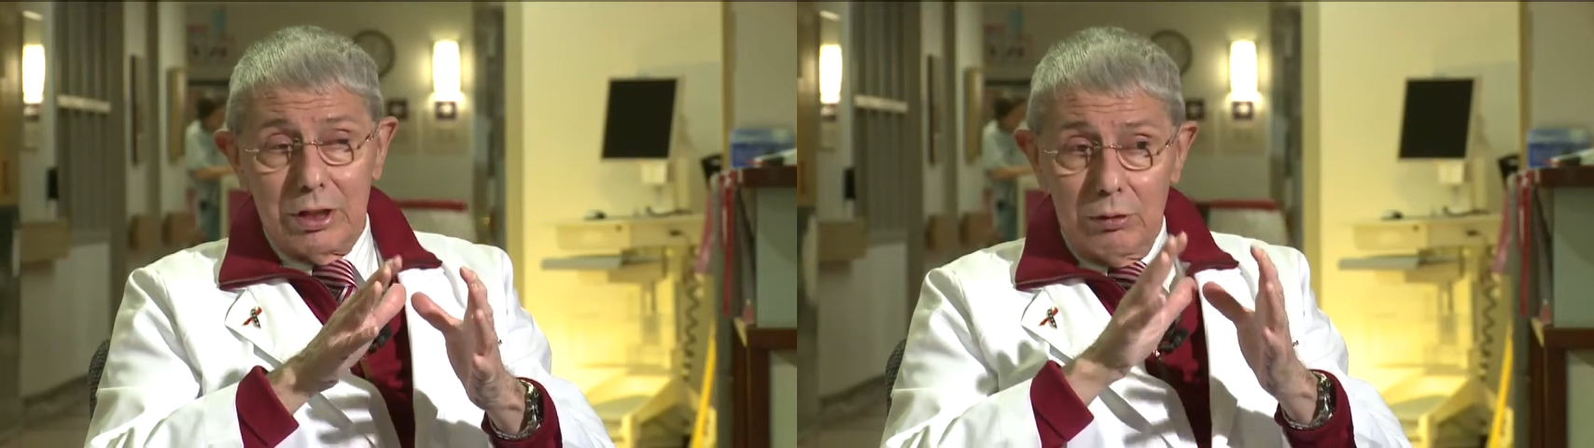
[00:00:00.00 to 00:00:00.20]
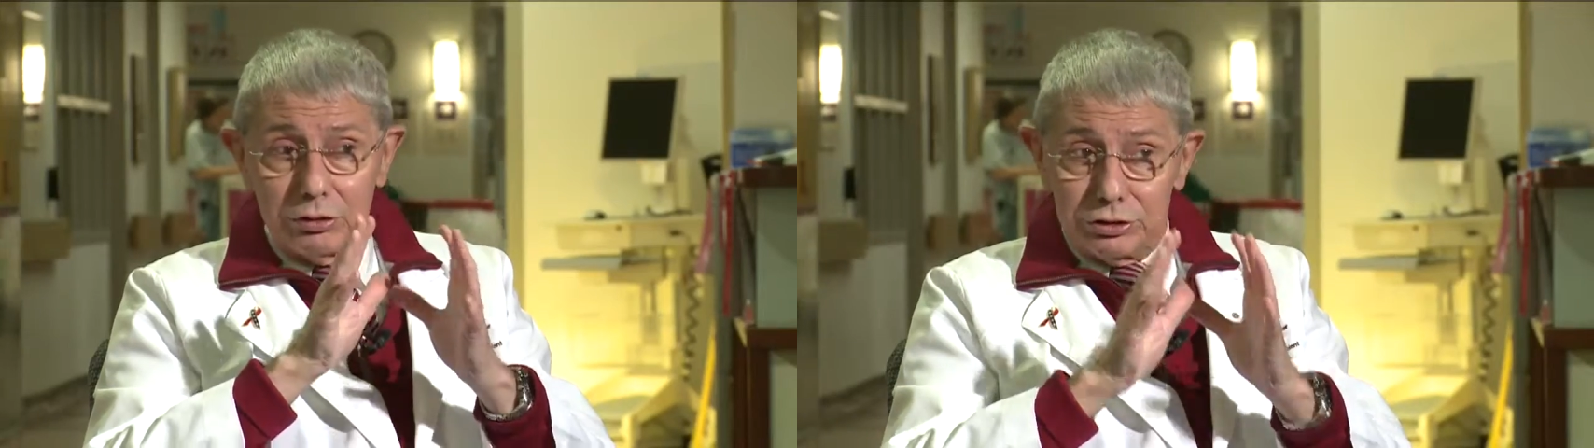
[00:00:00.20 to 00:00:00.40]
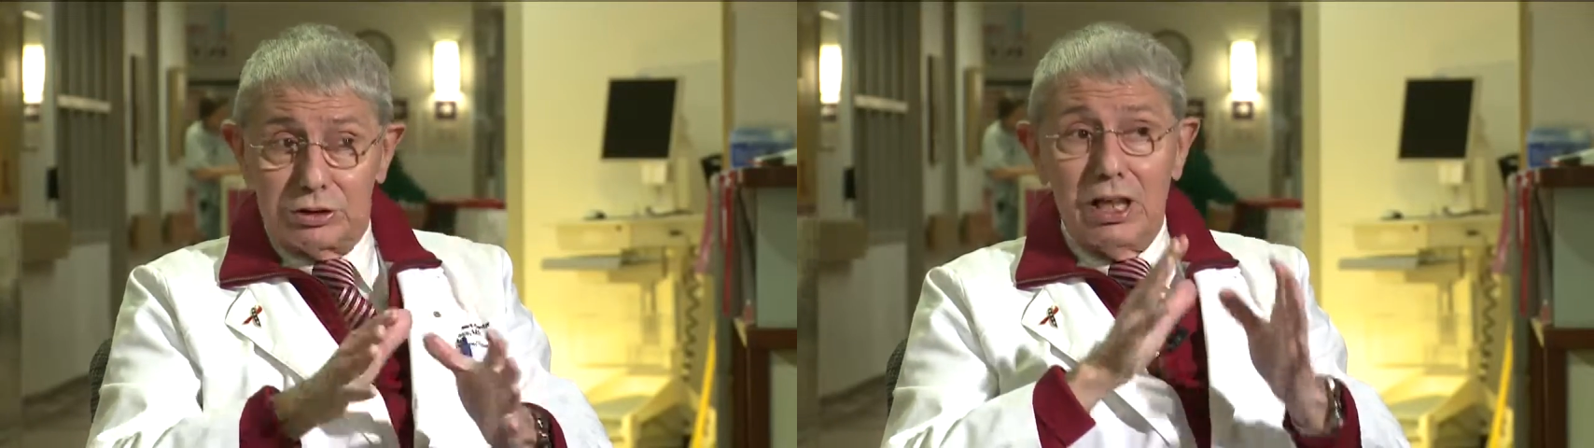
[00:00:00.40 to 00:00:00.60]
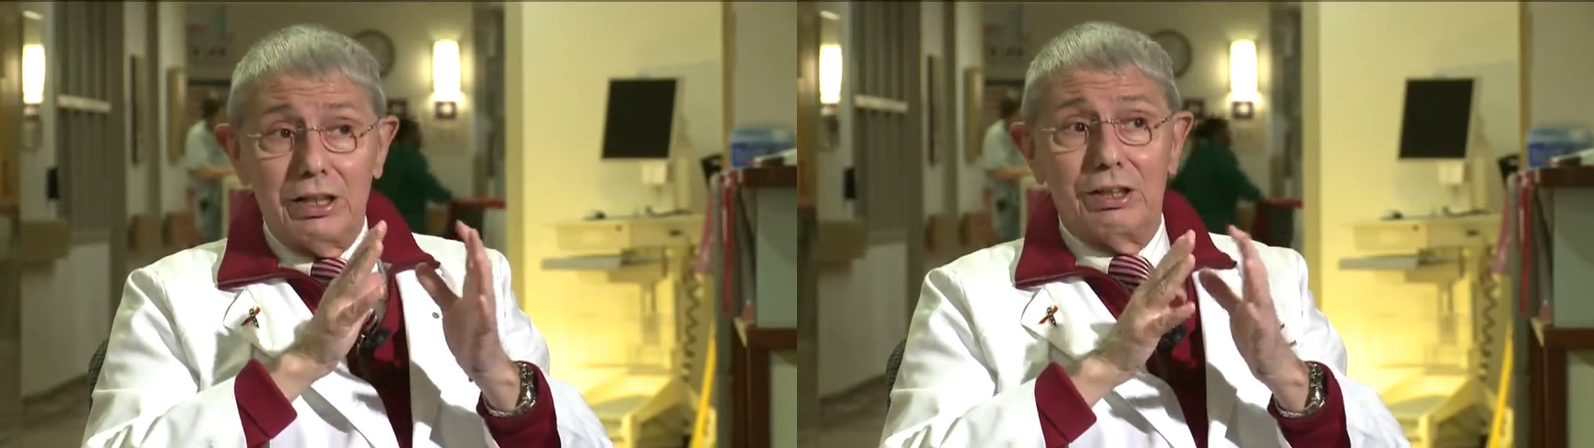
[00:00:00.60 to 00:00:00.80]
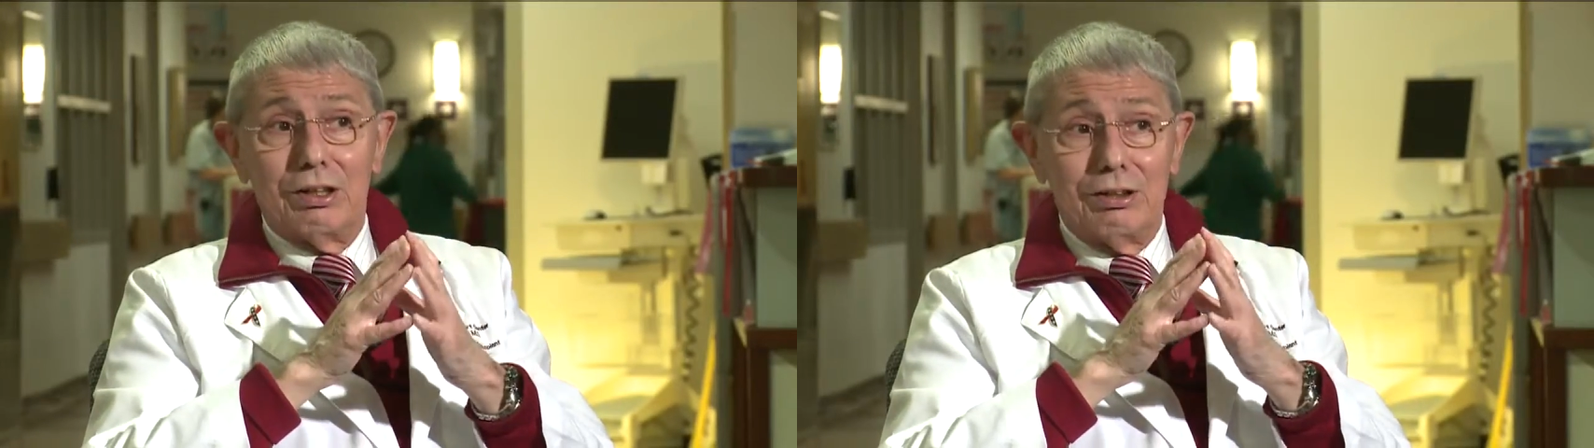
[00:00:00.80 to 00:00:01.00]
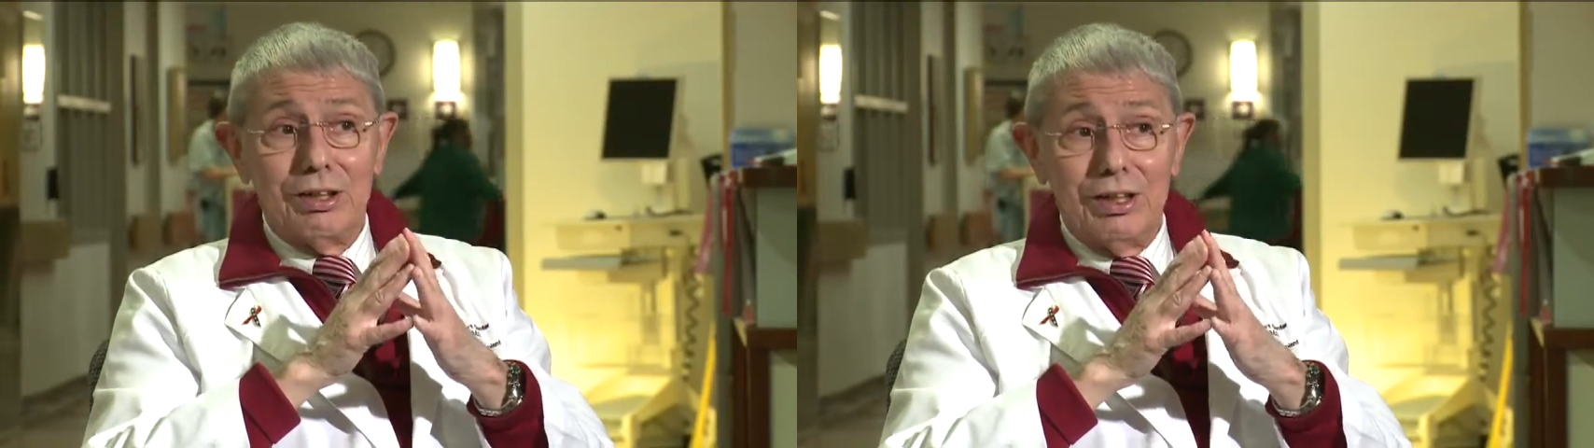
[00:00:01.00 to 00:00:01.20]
They were stuck here.